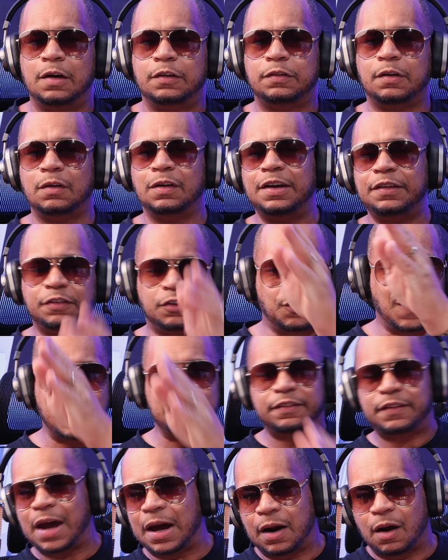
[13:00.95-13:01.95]
So let's
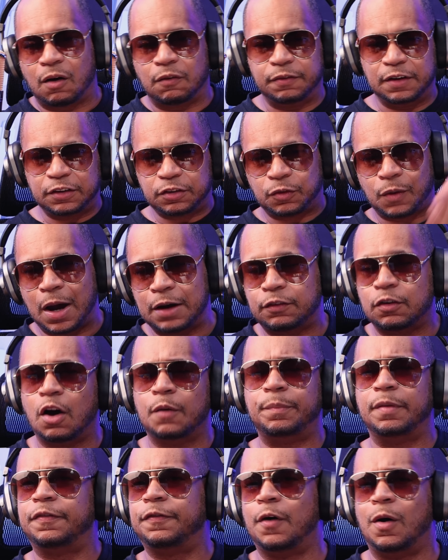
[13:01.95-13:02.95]
scratch that off. Let's scratch
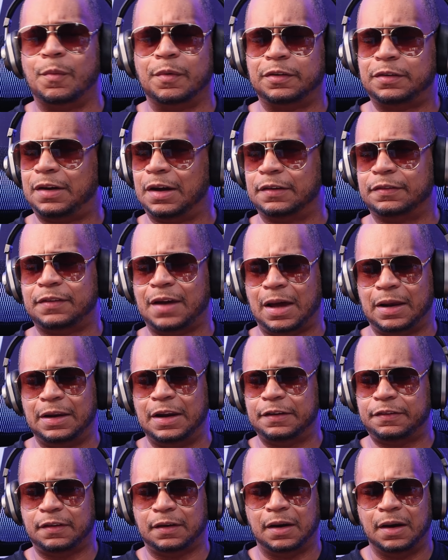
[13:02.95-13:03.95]
off performance because
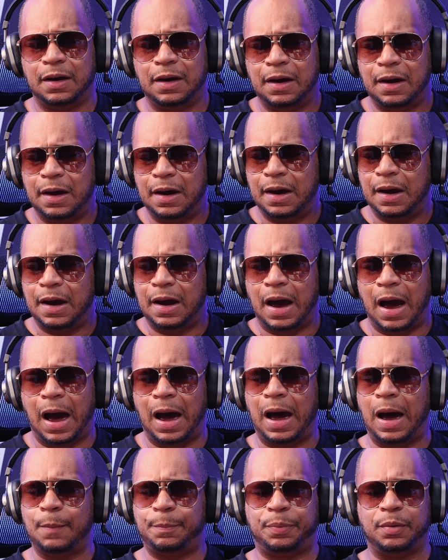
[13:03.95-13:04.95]
listen,
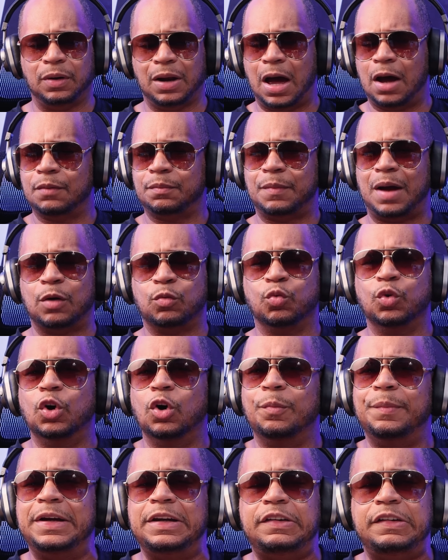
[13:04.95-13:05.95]
I, I, pull out my
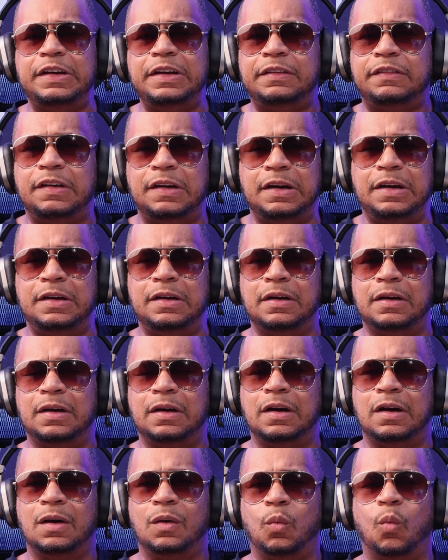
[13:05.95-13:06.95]
Realme GT,
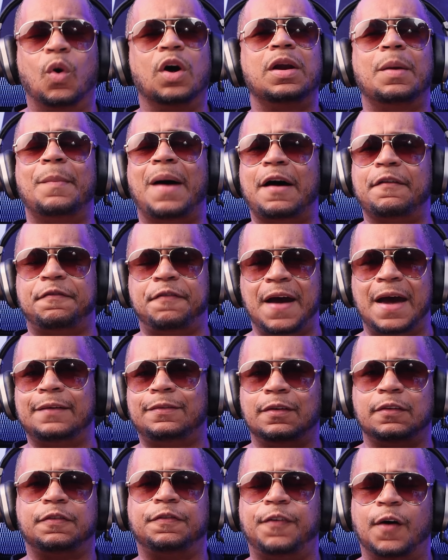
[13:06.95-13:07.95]
one of my
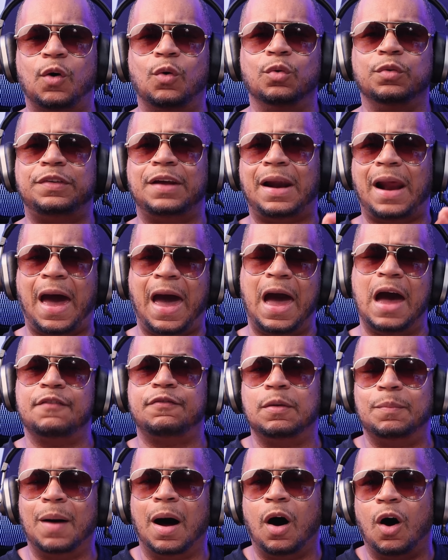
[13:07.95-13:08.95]
fastest phones that I
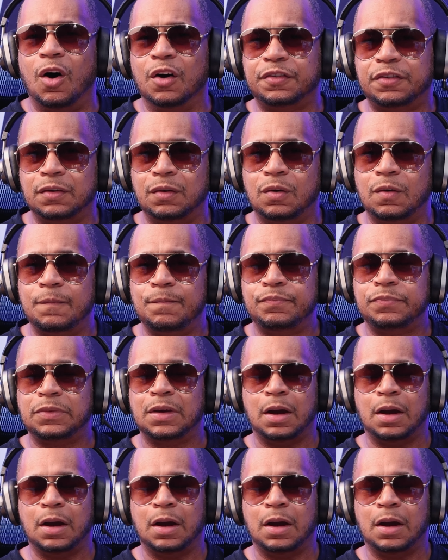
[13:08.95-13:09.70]
have in my arsenal.